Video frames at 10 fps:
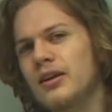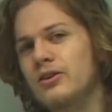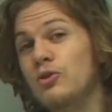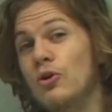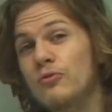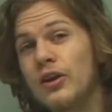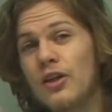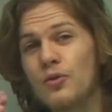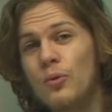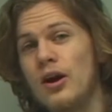Don't
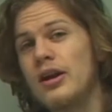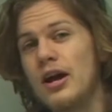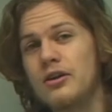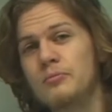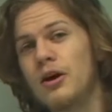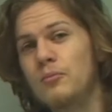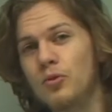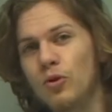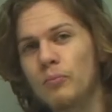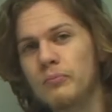forget the right hand palm
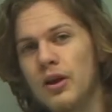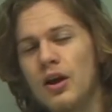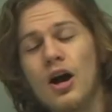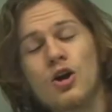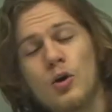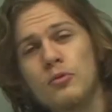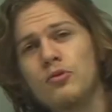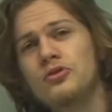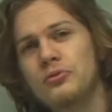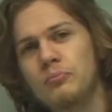rule. A
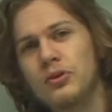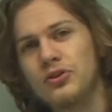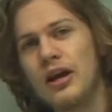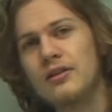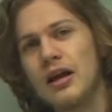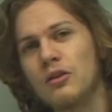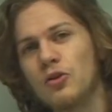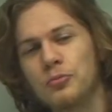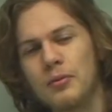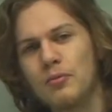common mistake that
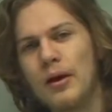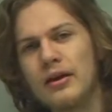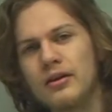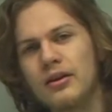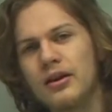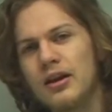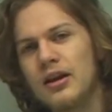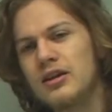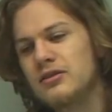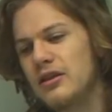lots of people make
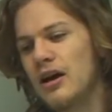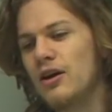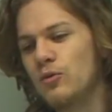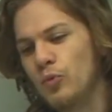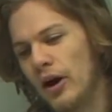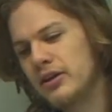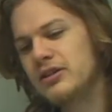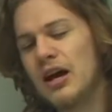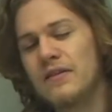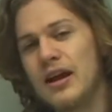is they're writing
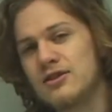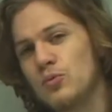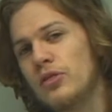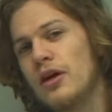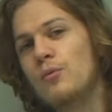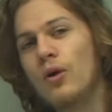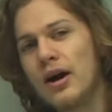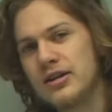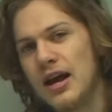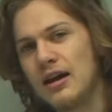down the answer with their
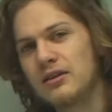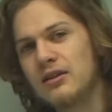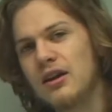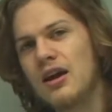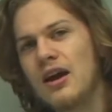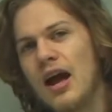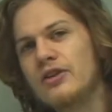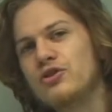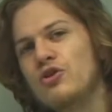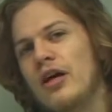right hand,
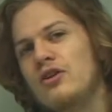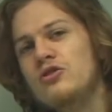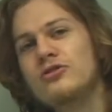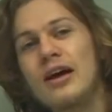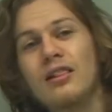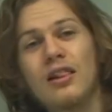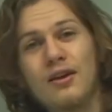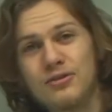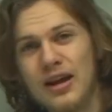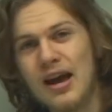and so they use their
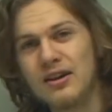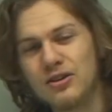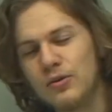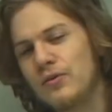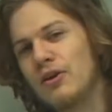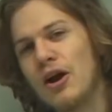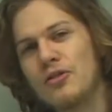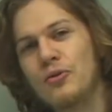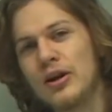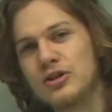left hand to figure out
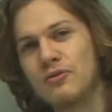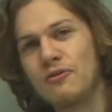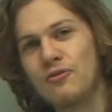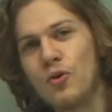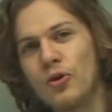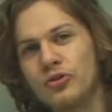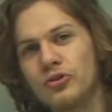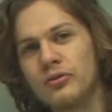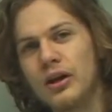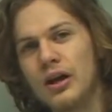the direction of the force.